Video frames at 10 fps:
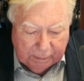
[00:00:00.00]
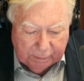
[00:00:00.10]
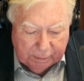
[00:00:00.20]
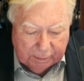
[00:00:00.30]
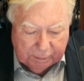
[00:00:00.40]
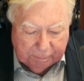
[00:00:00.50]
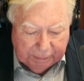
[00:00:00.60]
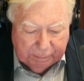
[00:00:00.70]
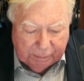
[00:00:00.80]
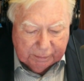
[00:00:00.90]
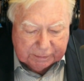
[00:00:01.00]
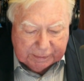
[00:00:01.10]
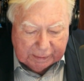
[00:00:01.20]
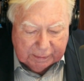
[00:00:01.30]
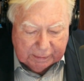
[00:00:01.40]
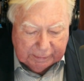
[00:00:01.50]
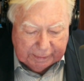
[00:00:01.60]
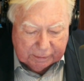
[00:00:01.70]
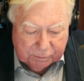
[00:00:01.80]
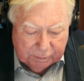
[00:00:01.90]
that the bubble is not going to
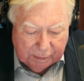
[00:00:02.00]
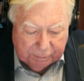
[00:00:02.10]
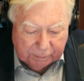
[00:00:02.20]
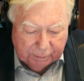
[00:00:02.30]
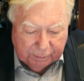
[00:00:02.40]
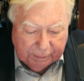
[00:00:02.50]
last forever.